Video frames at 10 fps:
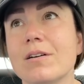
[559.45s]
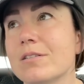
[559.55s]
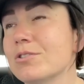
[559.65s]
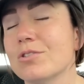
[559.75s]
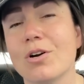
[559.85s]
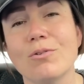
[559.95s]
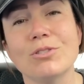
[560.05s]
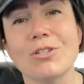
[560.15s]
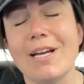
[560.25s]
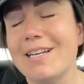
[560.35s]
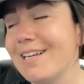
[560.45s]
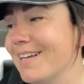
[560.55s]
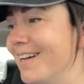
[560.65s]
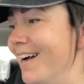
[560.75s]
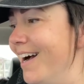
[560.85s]
So
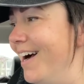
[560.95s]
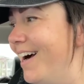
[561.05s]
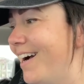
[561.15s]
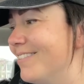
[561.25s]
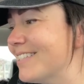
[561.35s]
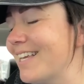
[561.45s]
draining. I was